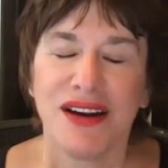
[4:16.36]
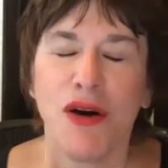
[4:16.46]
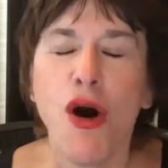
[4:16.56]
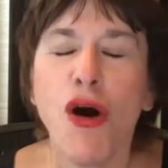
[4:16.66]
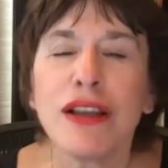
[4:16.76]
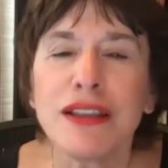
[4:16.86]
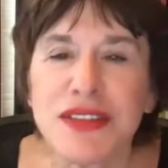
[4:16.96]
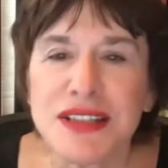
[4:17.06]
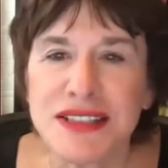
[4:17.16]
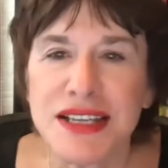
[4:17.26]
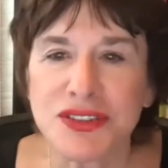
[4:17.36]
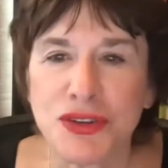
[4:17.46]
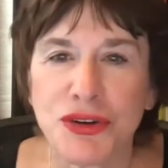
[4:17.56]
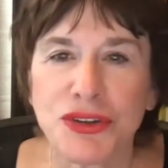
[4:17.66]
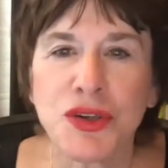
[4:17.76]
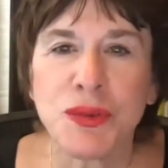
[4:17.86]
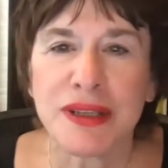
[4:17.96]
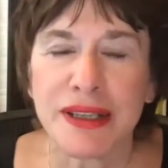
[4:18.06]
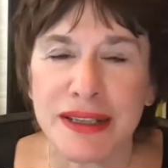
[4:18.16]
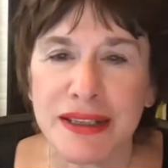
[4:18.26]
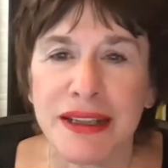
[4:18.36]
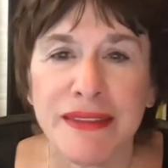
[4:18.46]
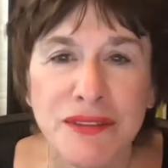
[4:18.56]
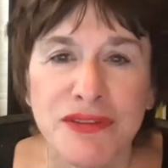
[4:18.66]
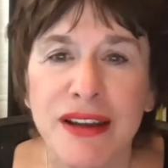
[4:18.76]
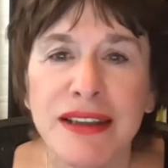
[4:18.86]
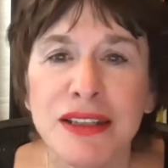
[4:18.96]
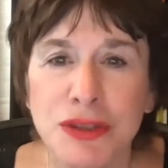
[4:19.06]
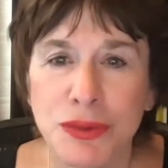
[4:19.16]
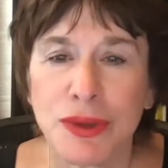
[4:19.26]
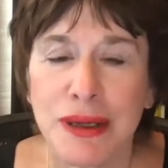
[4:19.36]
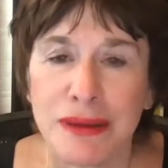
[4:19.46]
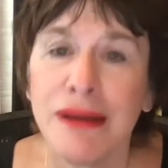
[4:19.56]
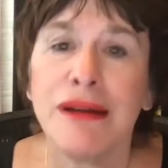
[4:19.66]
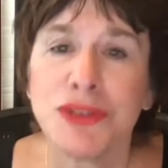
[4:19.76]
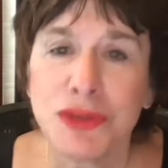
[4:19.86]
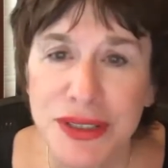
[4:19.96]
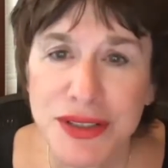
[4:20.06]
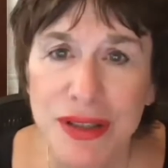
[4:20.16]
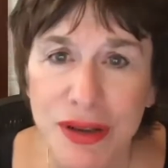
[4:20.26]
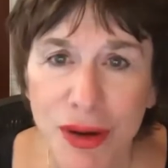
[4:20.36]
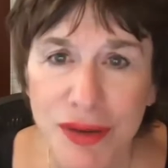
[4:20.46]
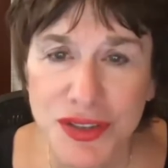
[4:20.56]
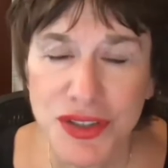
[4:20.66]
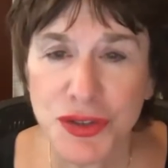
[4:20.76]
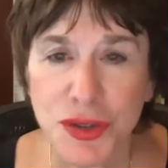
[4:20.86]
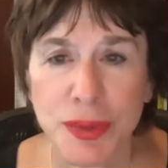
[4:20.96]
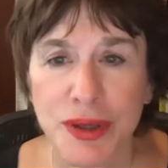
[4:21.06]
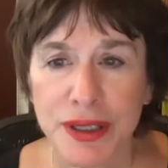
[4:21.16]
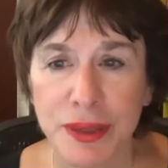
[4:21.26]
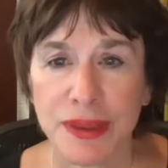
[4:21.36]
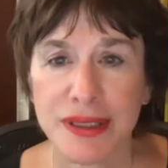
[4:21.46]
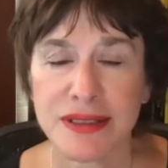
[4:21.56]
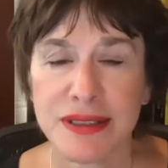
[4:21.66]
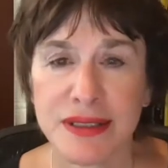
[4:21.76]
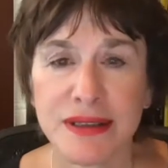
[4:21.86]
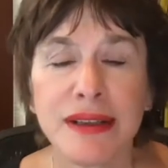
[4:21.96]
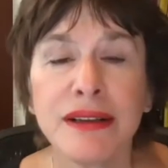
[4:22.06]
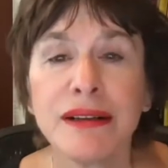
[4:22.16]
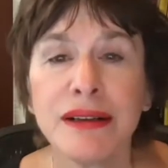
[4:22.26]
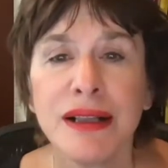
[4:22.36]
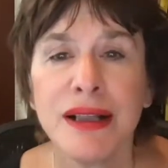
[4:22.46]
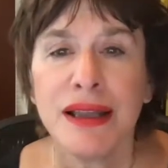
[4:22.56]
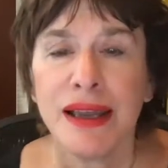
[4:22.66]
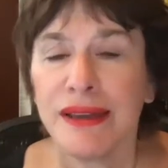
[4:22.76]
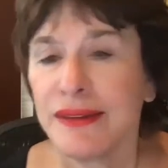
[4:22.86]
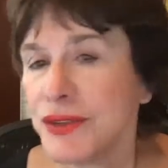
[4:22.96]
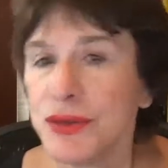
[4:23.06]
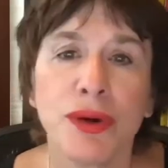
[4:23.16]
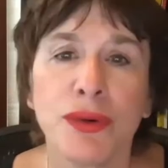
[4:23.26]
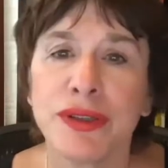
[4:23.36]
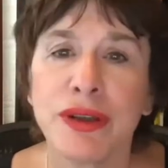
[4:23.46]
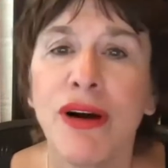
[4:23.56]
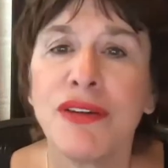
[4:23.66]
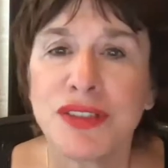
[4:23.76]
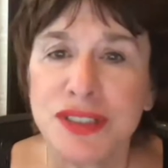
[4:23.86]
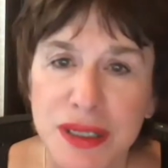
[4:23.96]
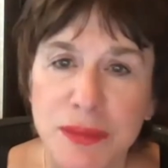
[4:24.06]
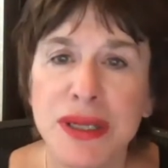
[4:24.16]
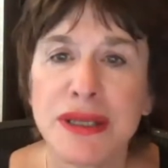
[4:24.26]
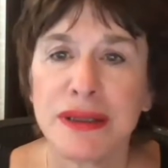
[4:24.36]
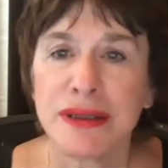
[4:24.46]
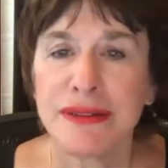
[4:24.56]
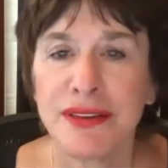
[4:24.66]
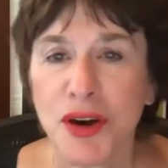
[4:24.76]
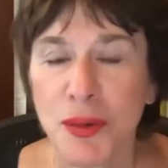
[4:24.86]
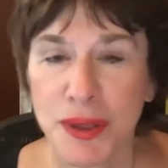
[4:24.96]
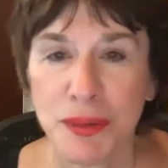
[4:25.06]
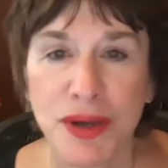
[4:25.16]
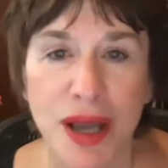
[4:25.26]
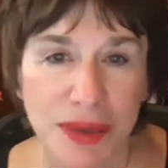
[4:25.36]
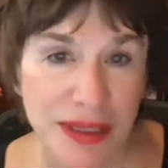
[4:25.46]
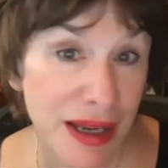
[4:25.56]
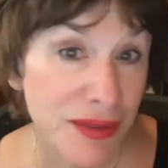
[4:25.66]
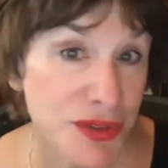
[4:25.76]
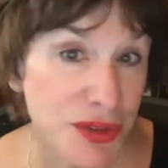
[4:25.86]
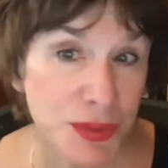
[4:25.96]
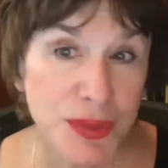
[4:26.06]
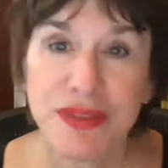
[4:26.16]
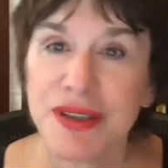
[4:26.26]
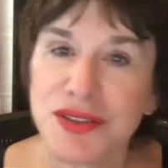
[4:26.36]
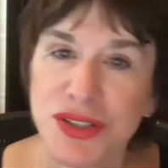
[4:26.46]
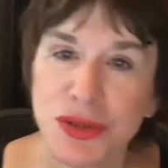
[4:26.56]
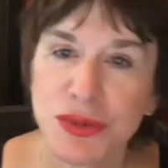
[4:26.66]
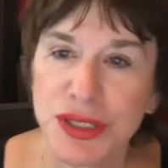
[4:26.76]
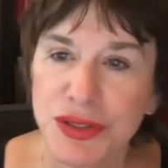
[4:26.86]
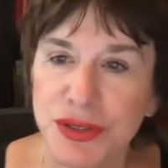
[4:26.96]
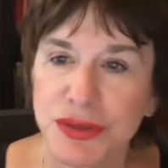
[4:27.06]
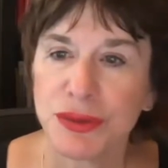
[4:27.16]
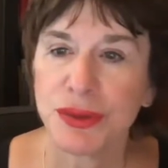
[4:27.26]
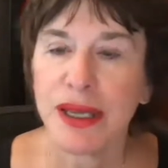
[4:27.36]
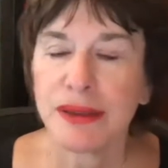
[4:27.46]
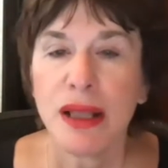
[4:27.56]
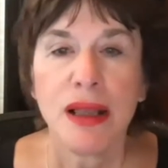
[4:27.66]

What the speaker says: All of these things are accumulating, and then finally you get to the office and your parking place isn't there, and then you go in the office and immediately there are people coming after you with things that you need to do, and